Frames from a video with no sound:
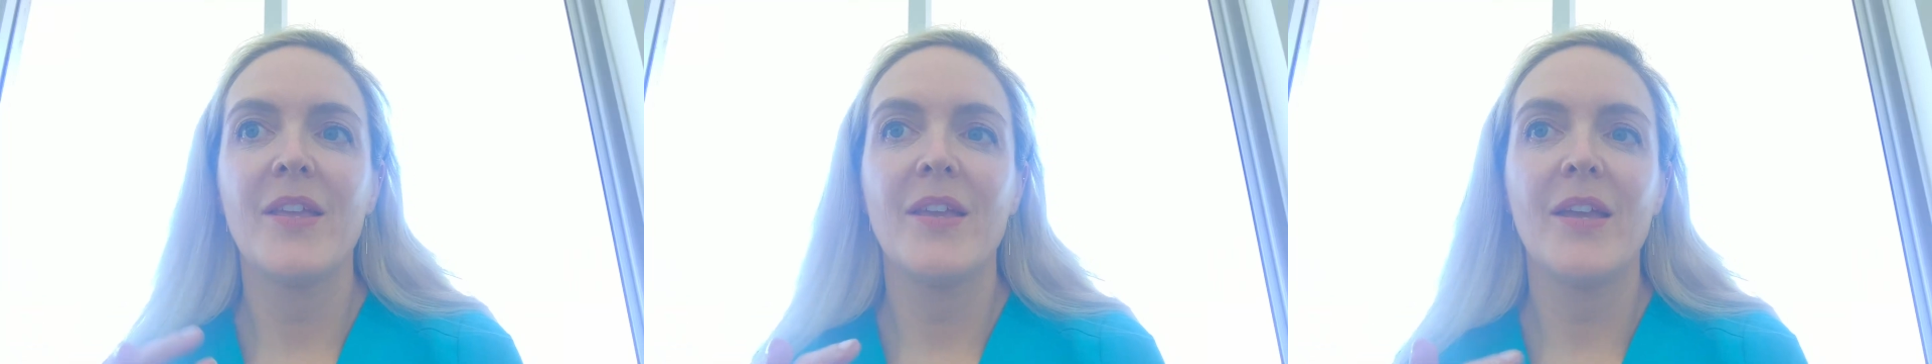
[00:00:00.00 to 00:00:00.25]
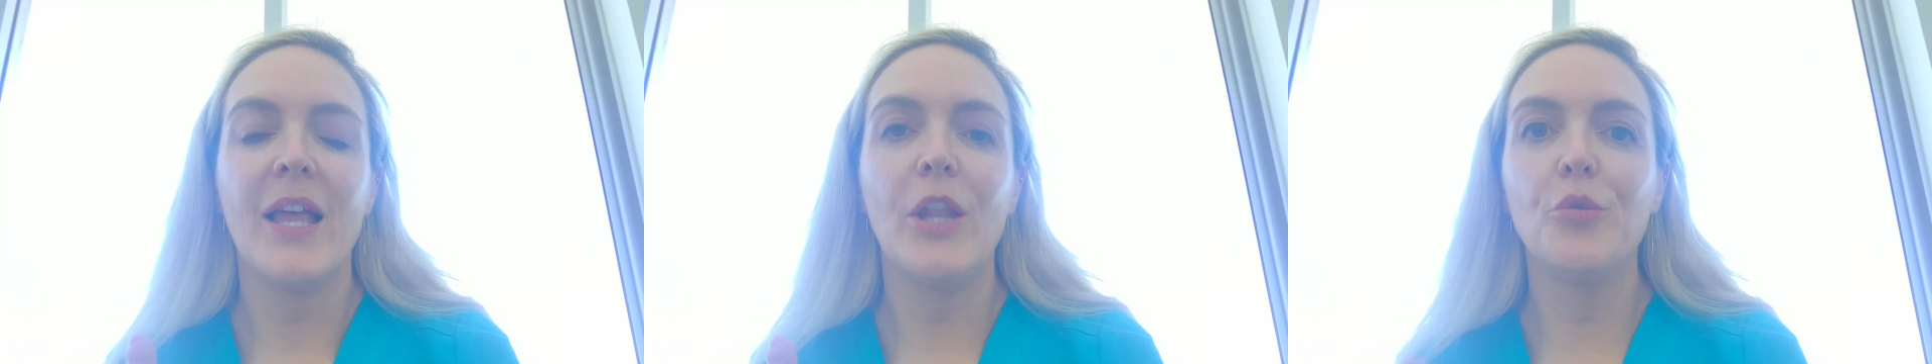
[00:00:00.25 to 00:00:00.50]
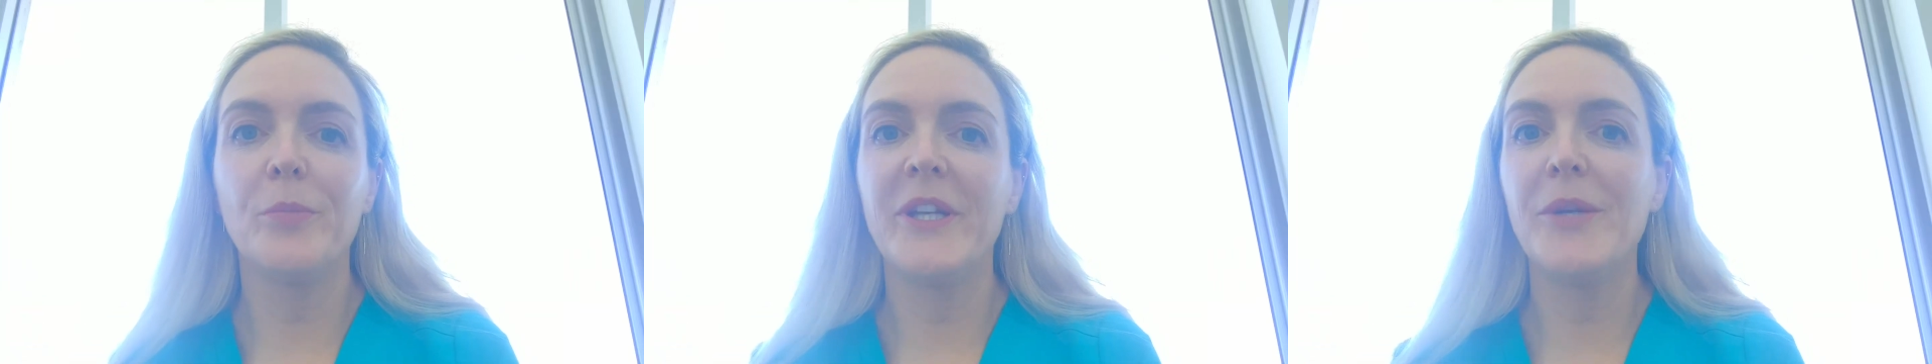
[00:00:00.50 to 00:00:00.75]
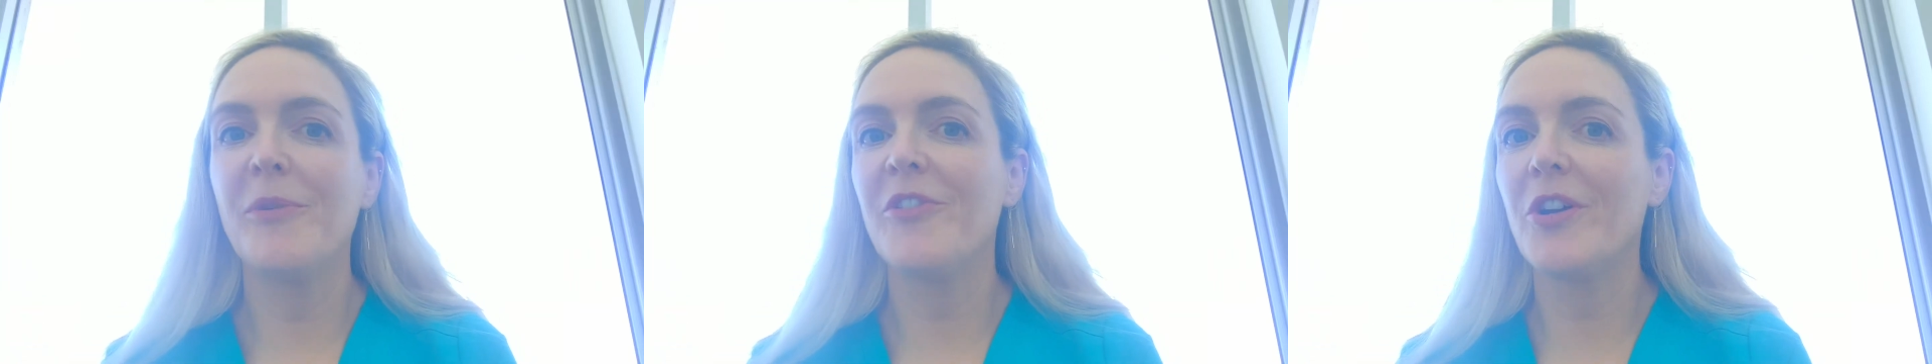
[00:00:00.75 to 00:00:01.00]
Hello, my
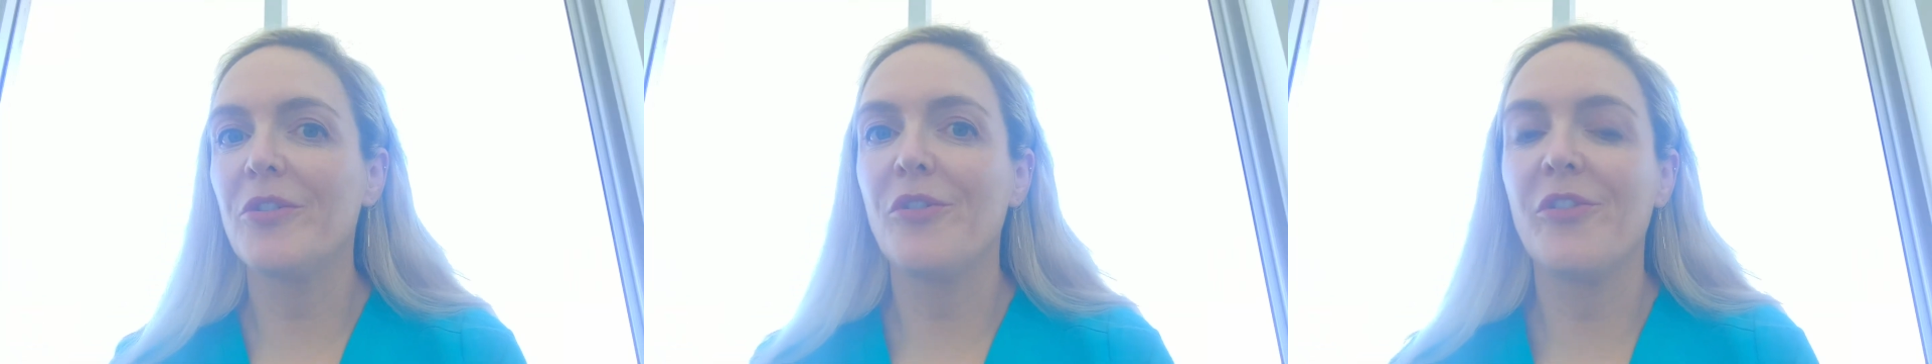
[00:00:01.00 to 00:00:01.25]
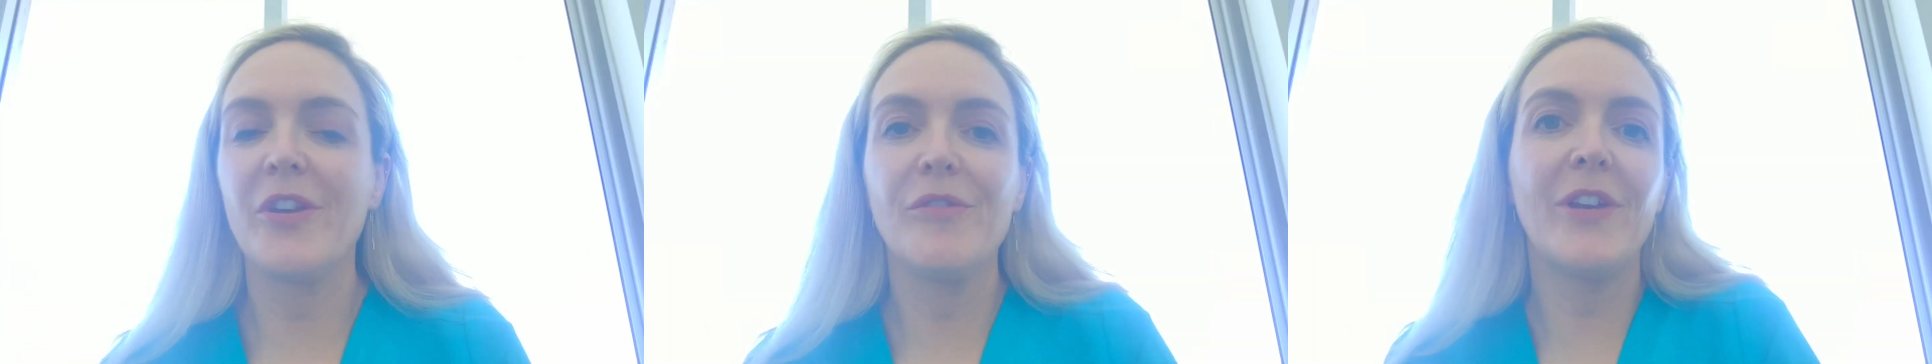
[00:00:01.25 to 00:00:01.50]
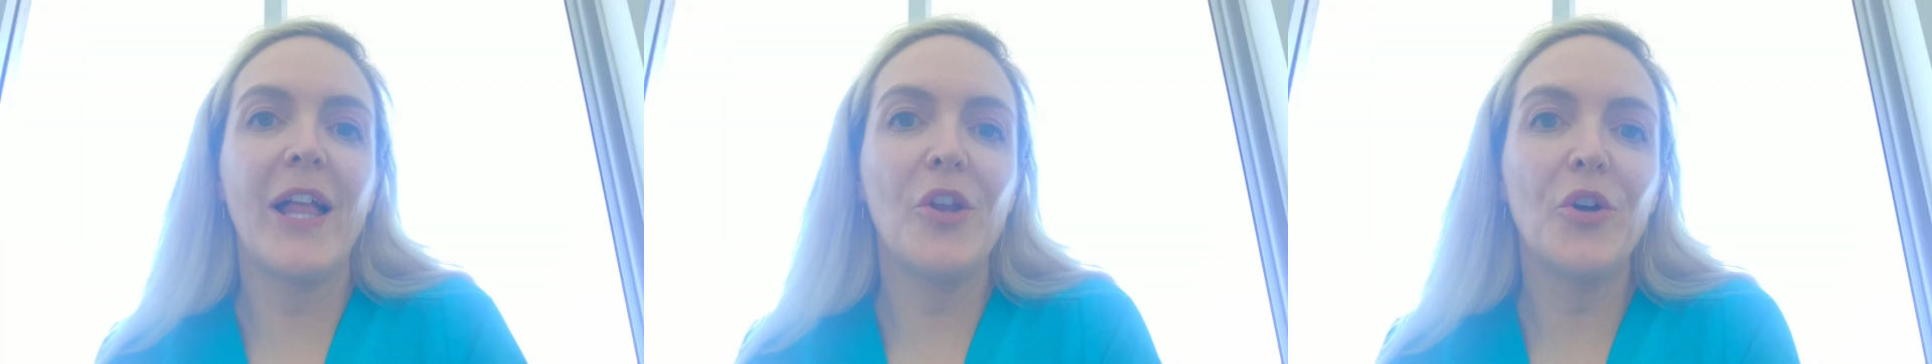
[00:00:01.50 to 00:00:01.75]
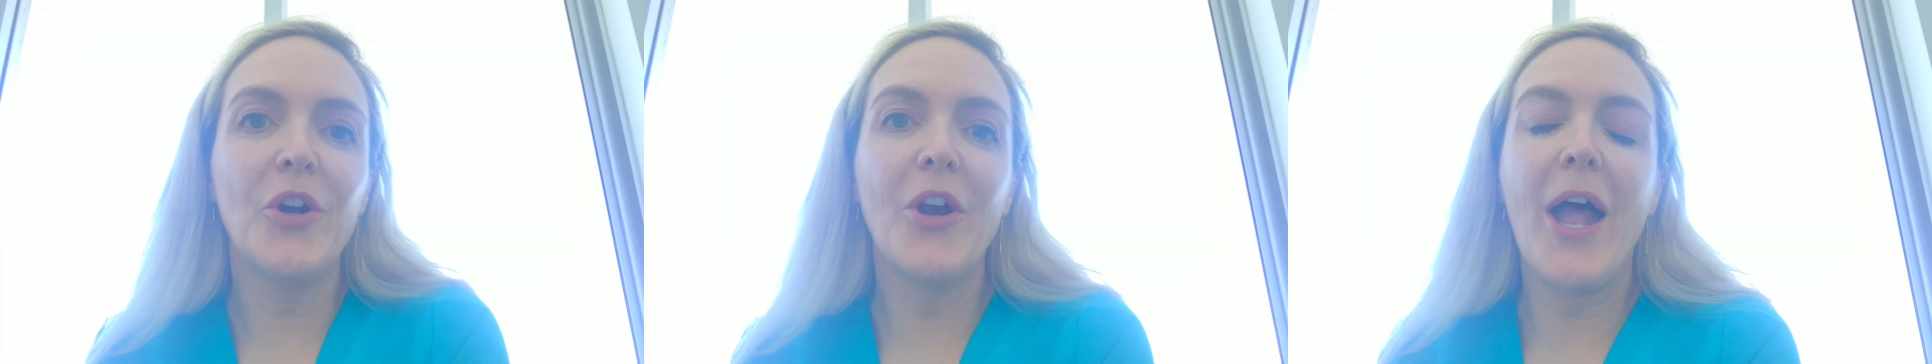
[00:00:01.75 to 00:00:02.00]
name is Dr. Saif Gallagher.